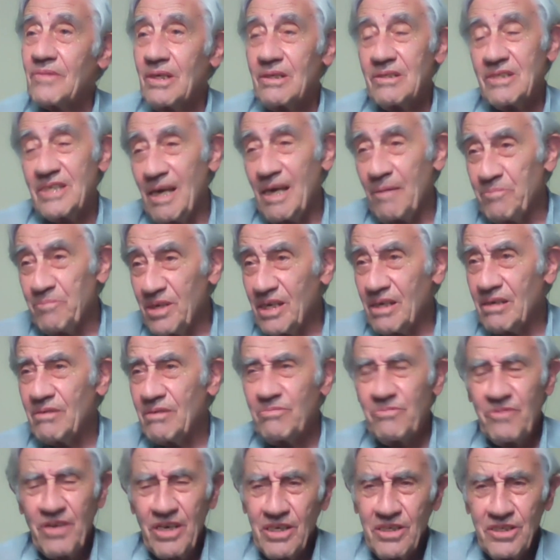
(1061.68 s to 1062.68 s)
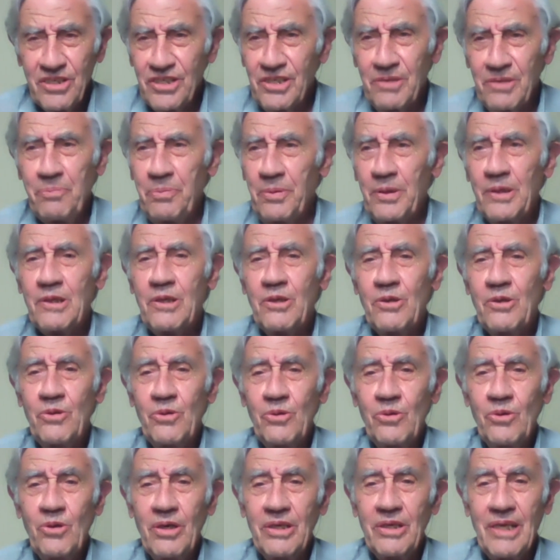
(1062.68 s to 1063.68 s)
something very simple to
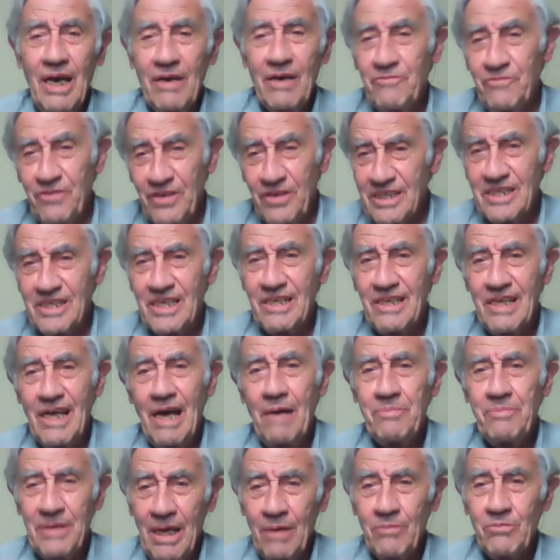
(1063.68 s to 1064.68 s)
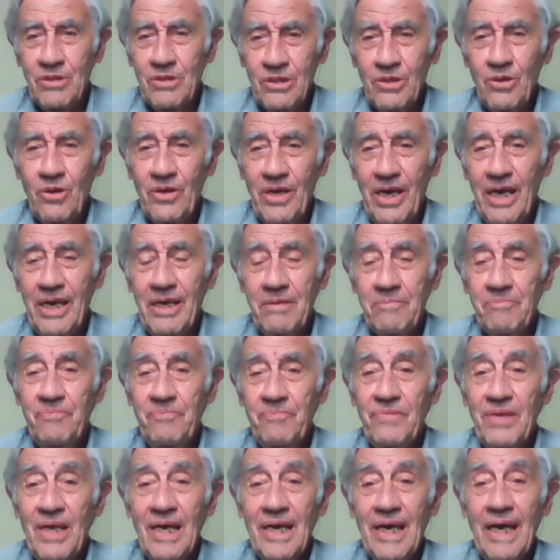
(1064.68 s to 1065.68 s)
do and I fixed it up and I was okay.
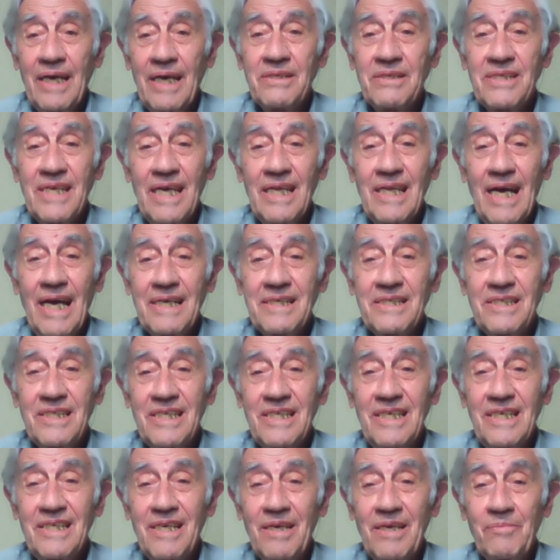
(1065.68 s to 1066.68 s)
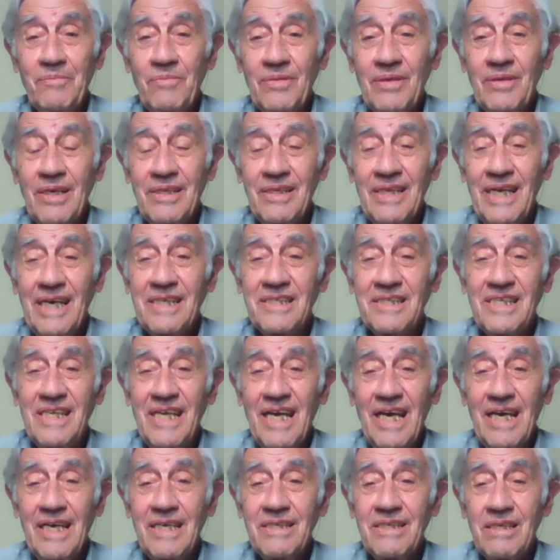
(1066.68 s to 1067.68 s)
And then I see them the next
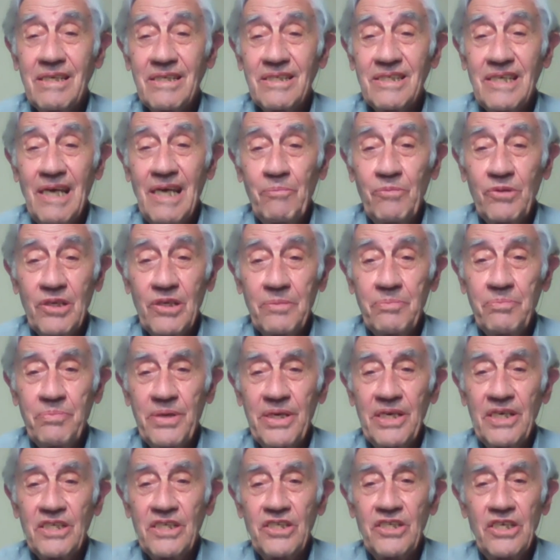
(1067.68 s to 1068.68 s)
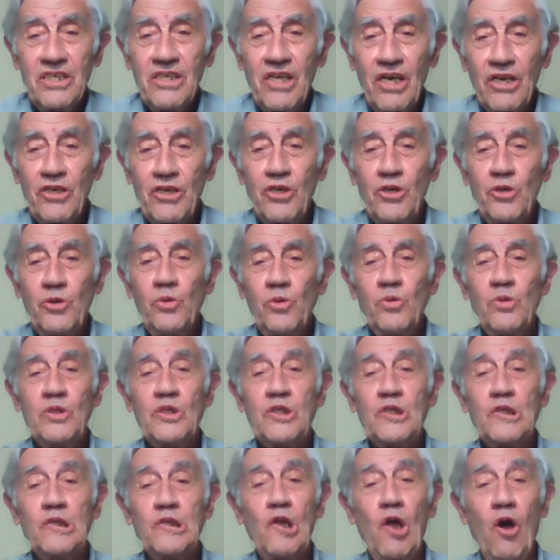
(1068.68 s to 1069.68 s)
day, somebody brings in a
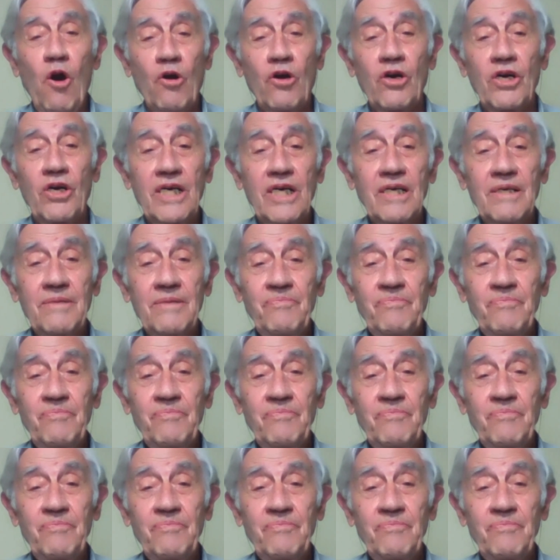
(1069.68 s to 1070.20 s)
huge lock.